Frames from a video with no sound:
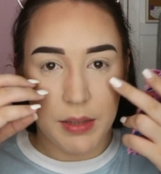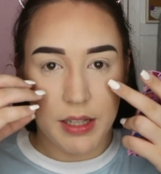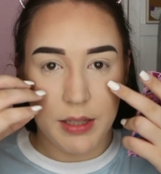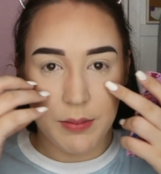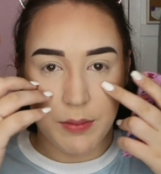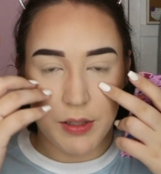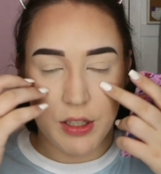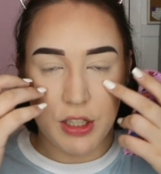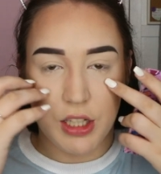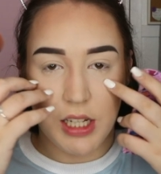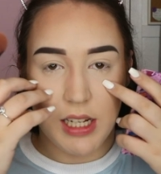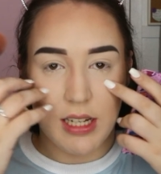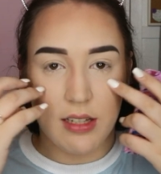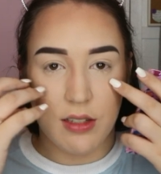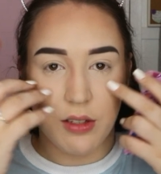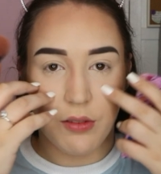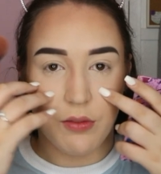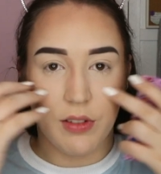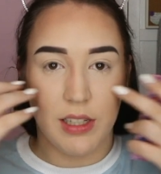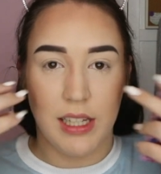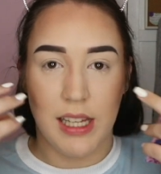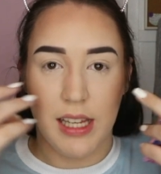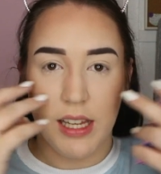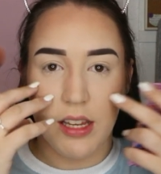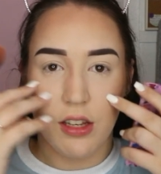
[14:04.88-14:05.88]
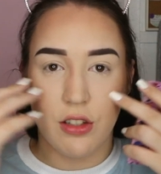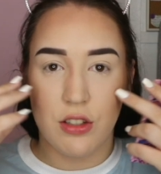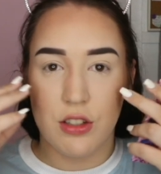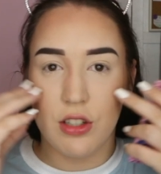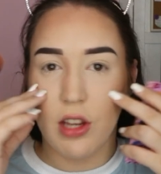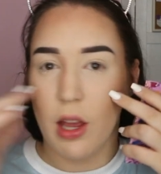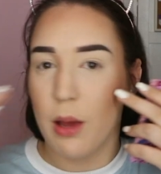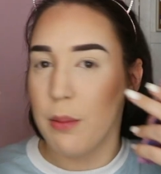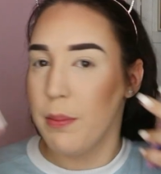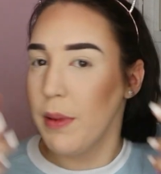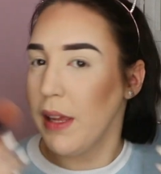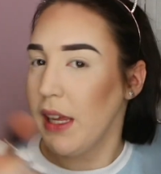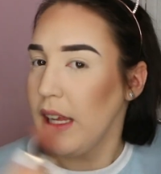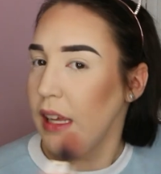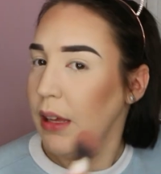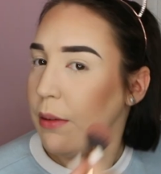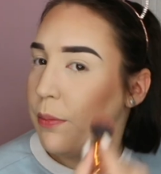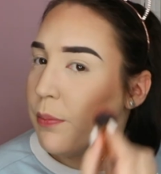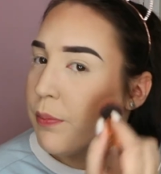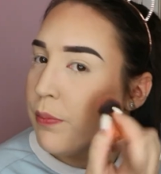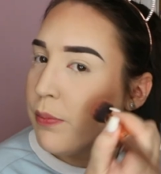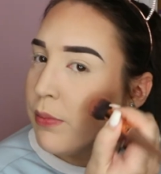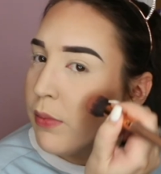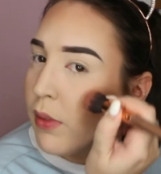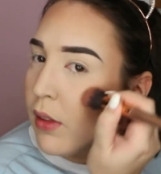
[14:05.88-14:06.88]
makes my cheeks look really chubby,
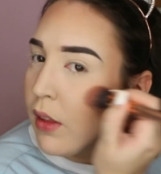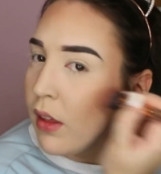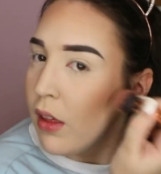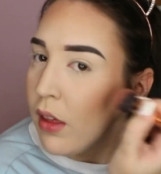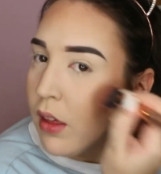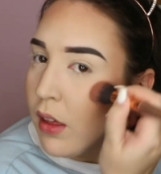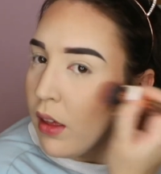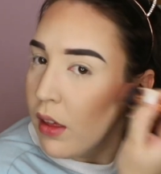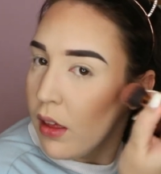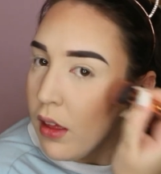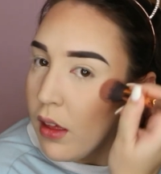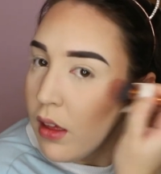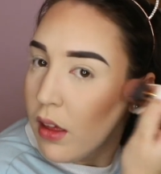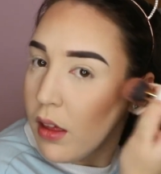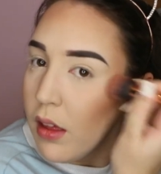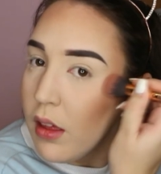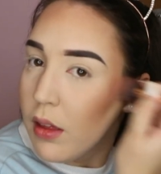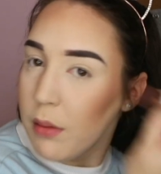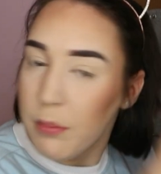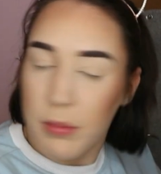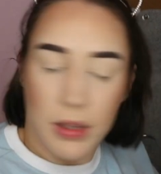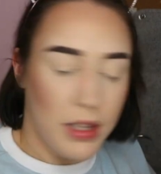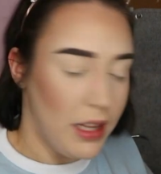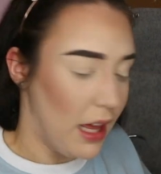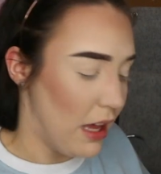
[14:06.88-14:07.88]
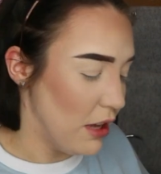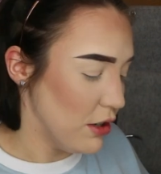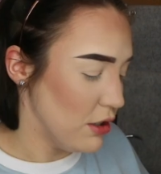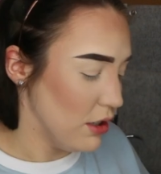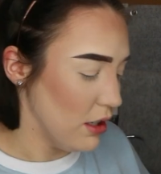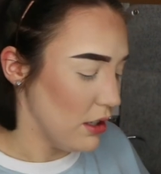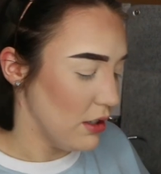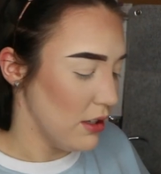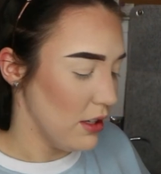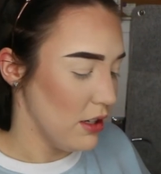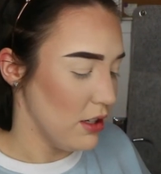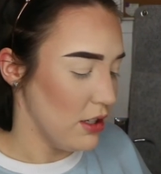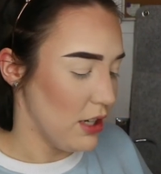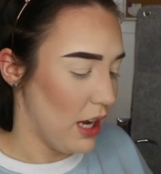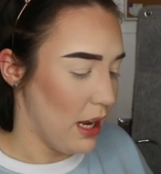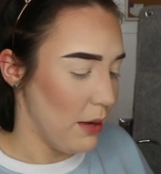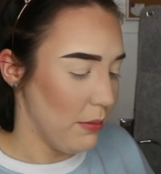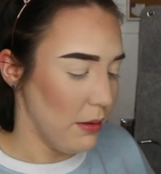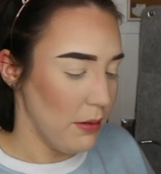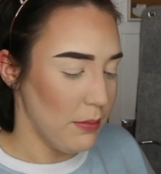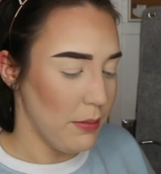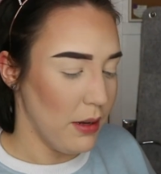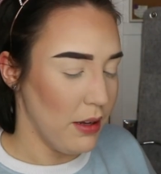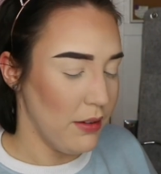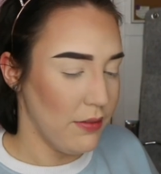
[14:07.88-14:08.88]
but that's just the
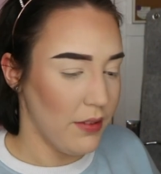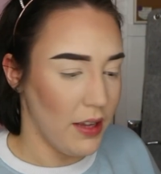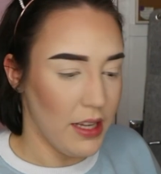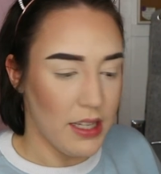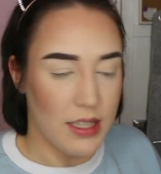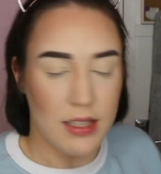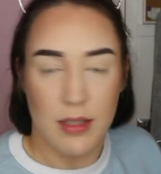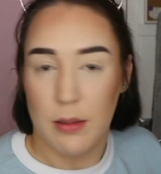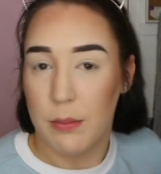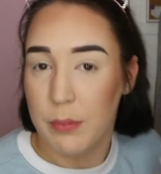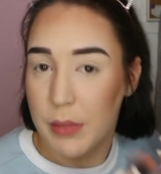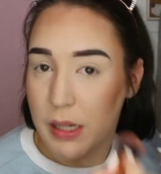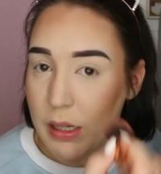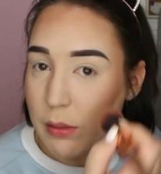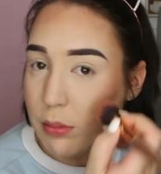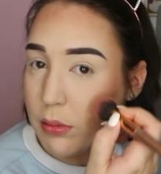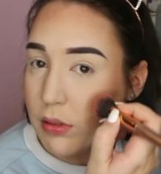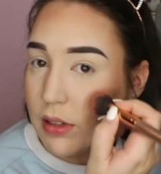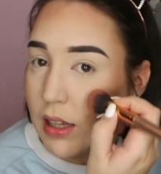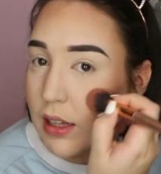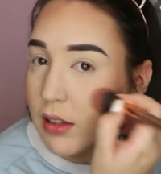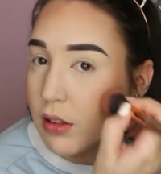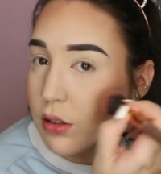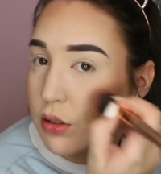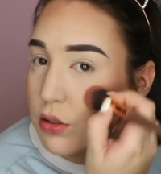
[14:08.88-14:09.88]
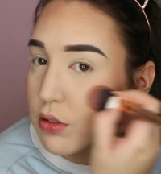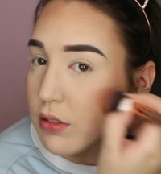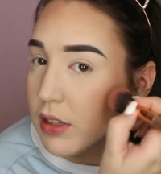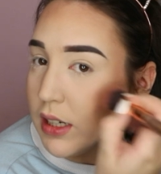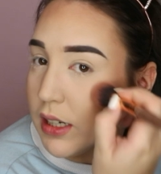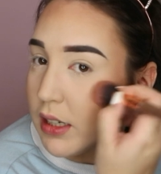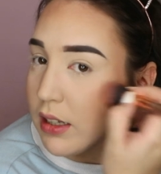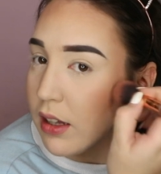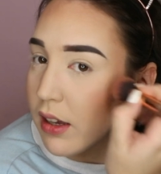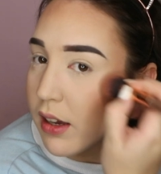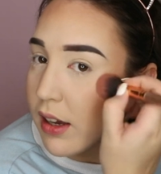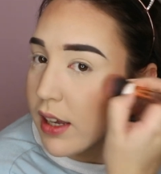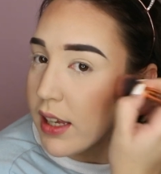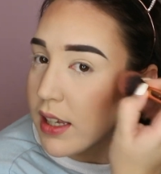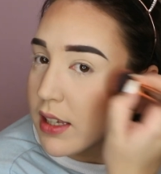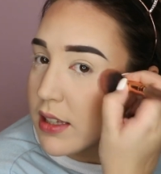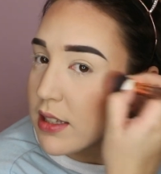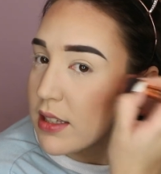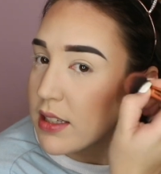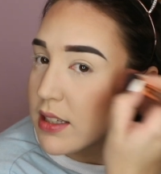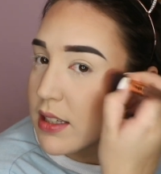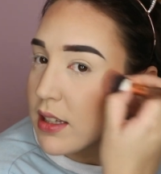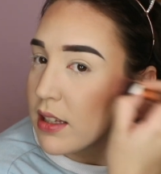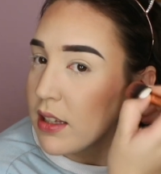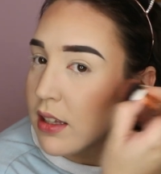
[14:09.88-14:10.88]
shape of my face. Some people that looks really
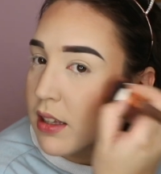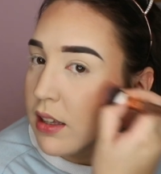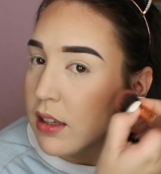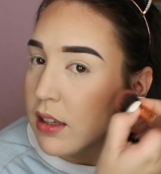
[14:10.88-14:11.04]
nice,